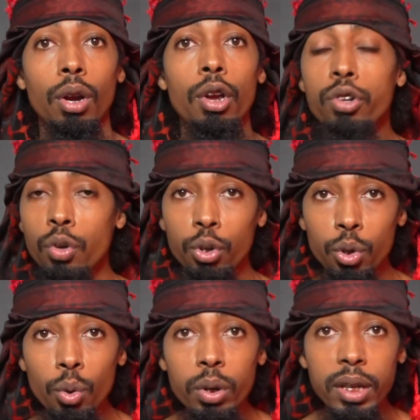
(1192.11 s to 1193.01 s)
So
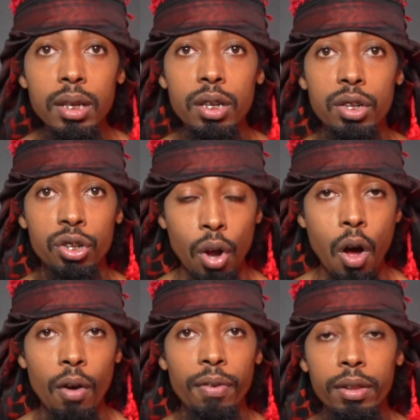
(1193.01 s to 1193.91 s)
you need to
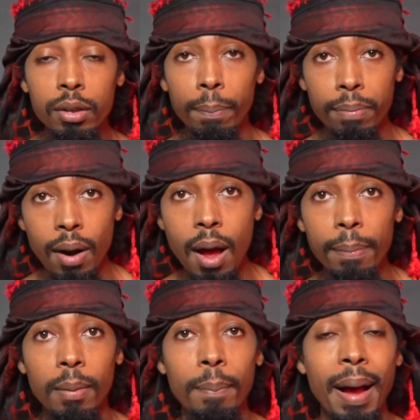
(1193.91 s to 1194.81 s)
solve the
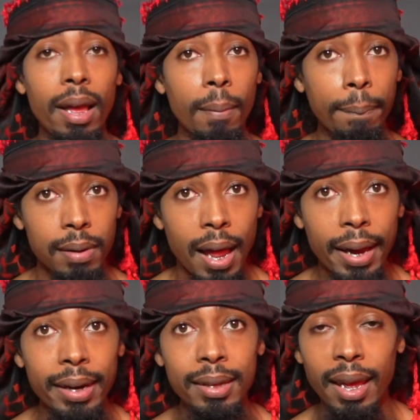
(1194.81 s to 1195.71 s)
problem by
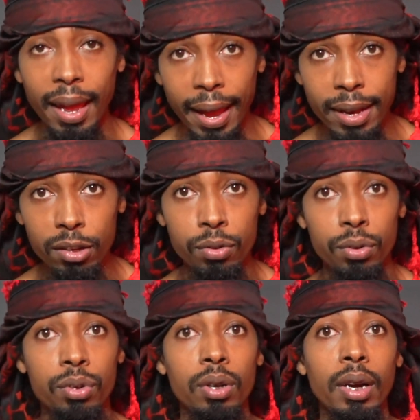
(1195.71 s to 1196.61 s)
applying the
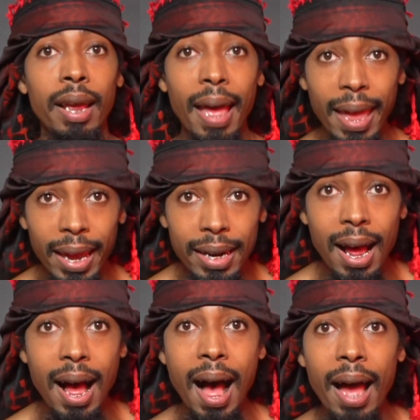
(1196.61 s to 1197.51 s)
answers in a
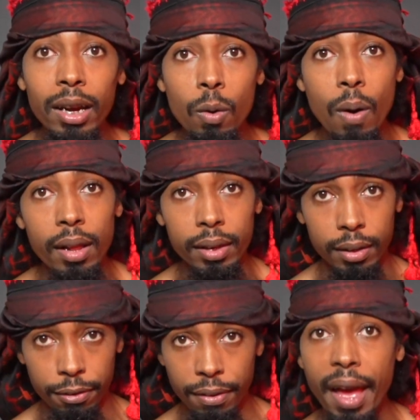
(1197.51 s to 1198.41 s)
high
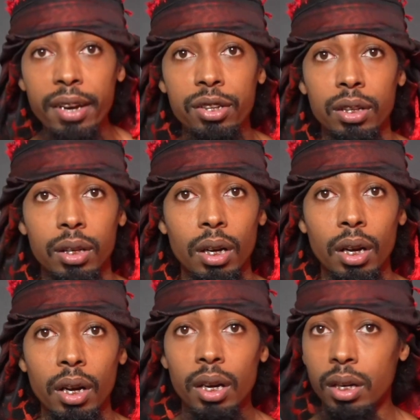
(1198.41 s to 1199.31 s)
quality fashion.
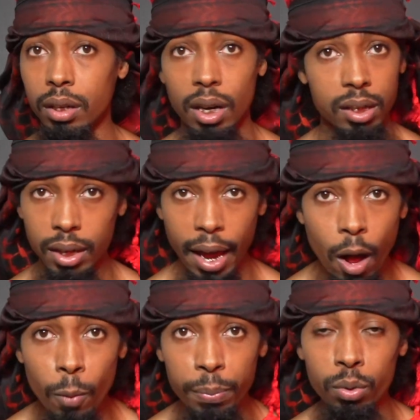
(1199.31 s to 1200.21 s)
Doesn't
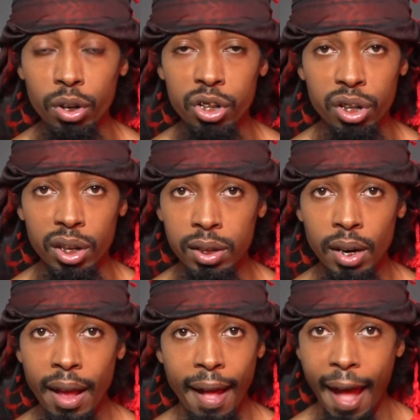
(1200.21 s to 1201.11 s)
help you to
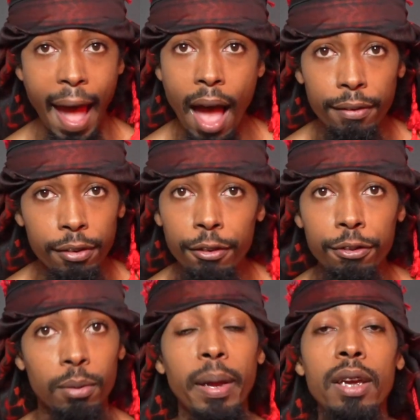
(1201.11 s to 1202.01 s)
just have
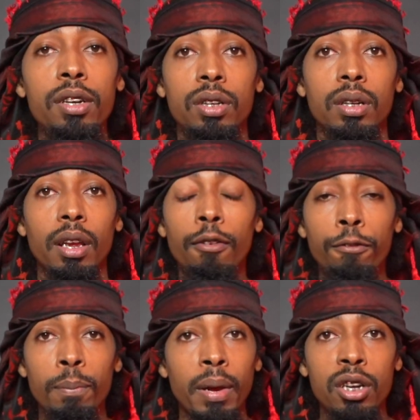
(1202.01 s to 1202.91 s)
information.
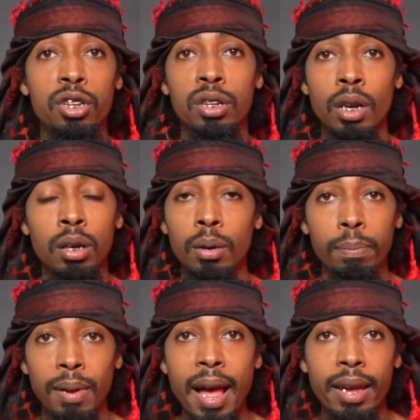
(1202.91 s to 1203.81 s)
Information
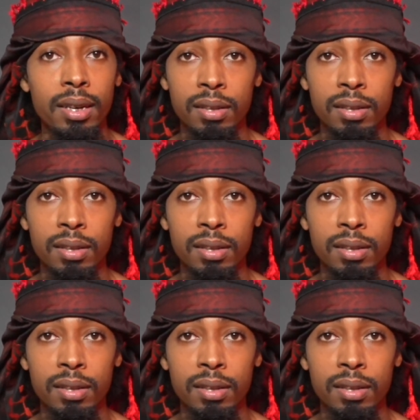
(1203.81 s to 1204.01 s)
unapplied is